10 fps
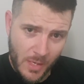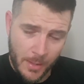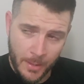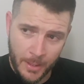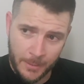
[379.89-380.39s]

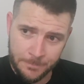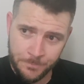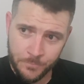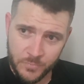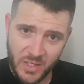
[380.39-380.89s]

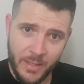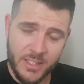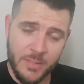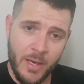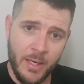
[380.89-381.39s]

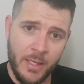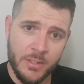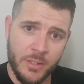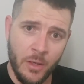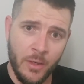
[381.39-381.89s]
That's about
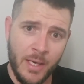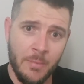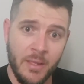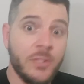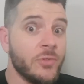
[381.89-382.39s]
it. So a
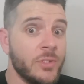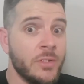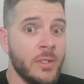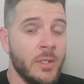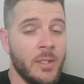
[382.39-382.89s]
couple of
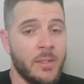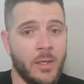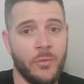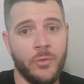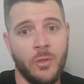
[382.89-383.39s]
extras
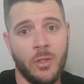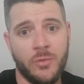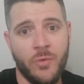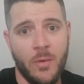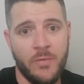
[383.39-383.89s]
that I do like
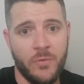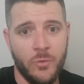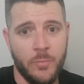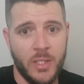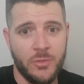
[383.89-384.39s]
to throw in for
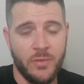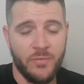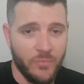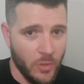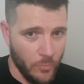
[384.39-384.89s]
good measure
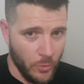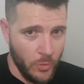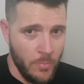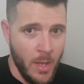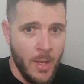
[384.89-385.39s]
if I've got
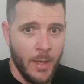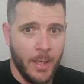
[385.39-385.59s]
room.